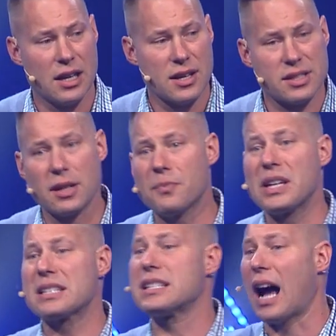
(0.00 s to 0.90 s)

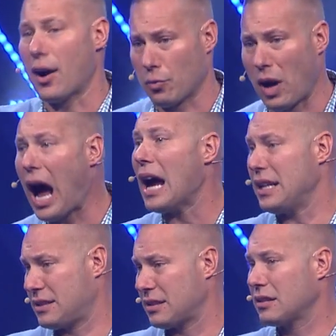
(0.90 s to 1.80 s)
Something is not
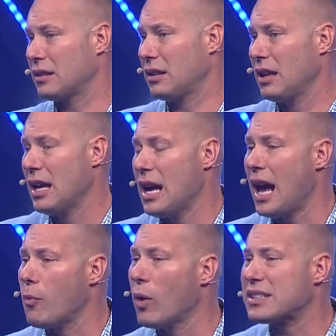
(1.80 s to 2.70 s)
right.
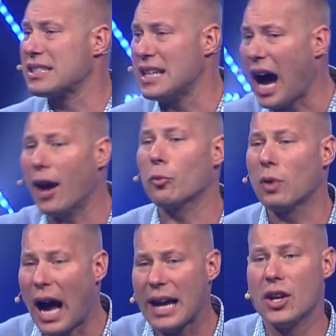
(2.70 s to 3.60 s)
And what's not
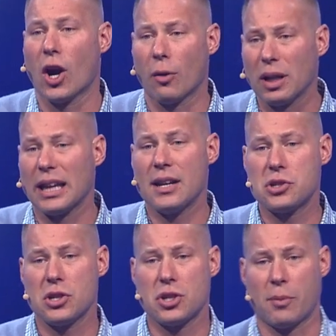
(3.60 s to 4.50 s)
right in our
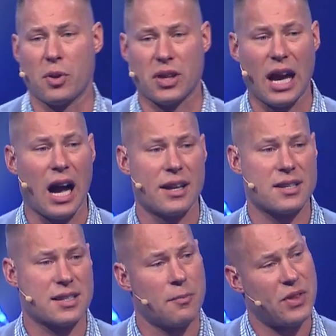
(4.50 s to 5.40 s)
relationship with God is
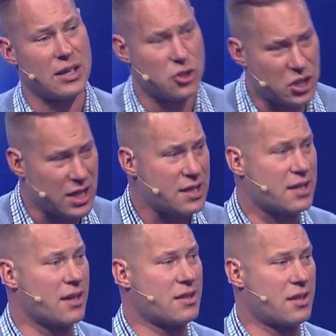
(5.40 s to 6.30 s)
something
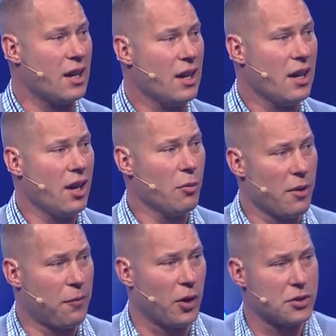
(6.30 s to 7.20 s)
Jesus
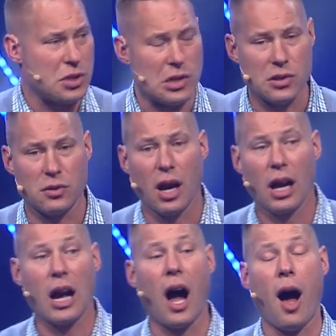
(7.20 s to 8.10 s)
referred to
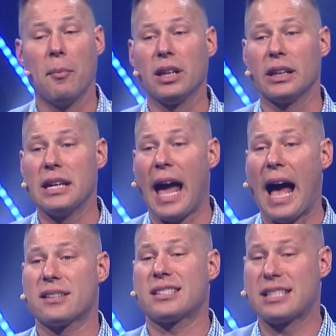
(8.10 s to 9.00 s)
commonly
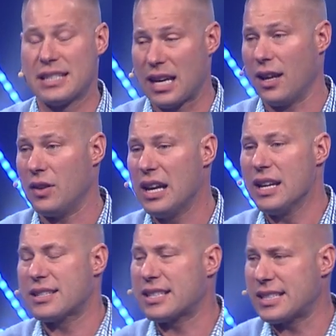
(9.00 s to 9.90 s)
as sin.
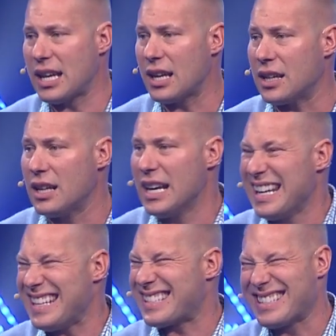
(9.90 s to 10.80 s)
Sin
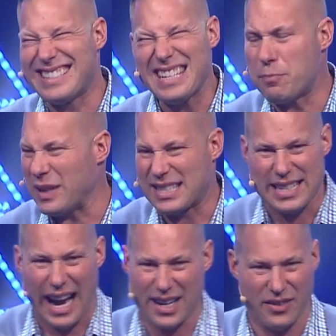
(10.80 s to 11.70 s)
is deep
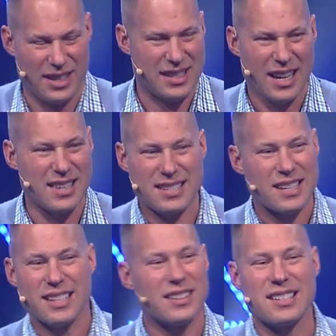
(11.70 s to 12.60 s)
inside of us. This
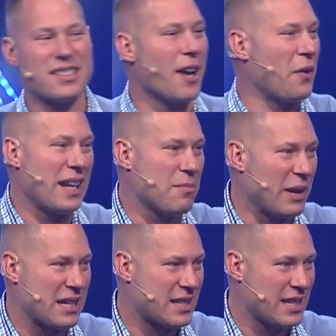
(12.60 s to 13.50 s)
isn't the stuff
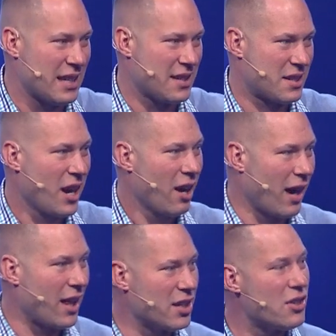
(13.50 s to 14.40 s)
anybody sees,
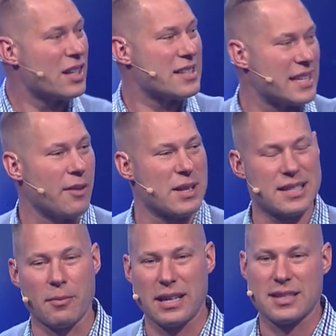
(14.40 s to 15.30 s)
right? Like you can see when
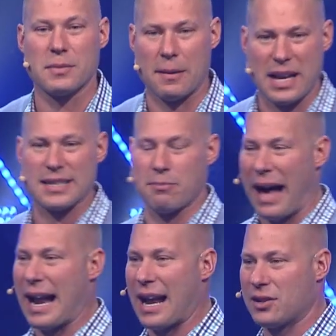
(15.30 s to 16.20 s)
somebody sometimes has a
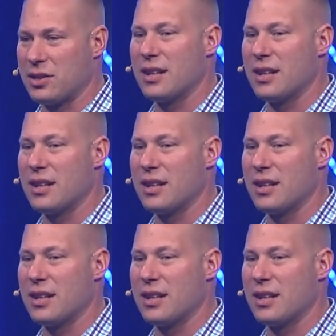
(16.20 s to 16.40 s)
bad attitude.